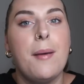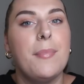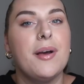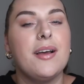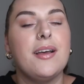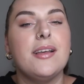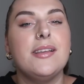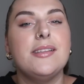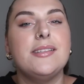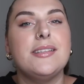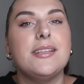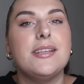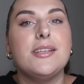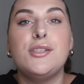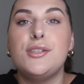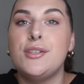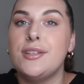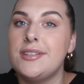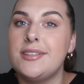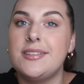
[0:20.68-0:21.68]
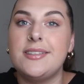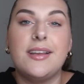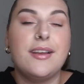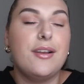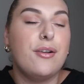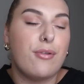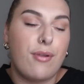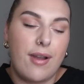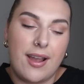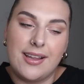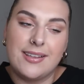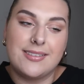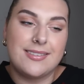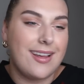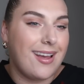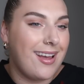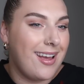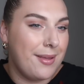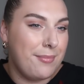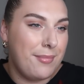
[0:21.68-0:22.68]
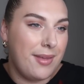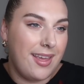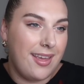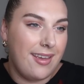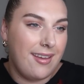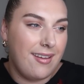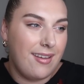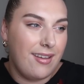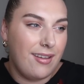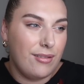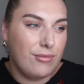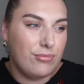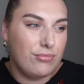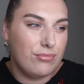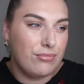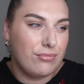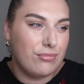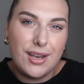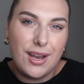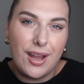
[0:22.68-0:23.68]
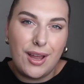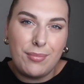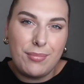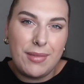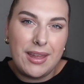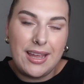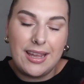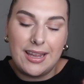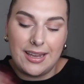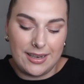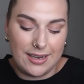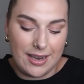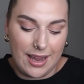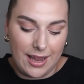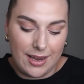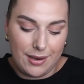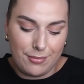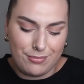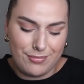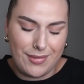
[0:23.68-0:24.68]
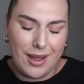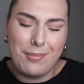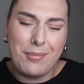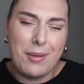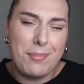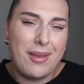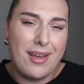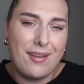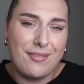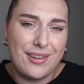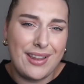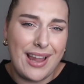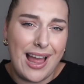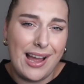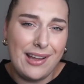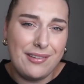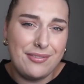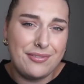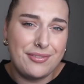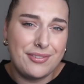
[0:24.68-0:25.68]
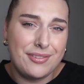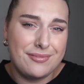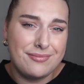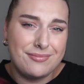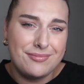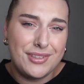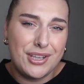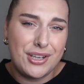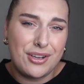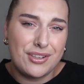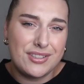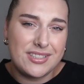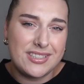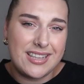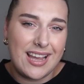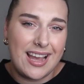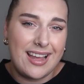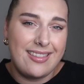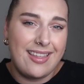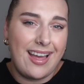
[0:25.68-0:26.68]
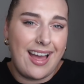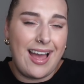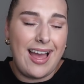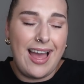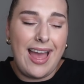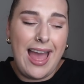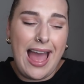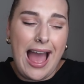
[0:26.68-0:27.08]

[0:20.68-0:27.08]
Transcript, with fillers: because it's just a great time here. You know what I mean? I'm a bit of a laugh. You could say that.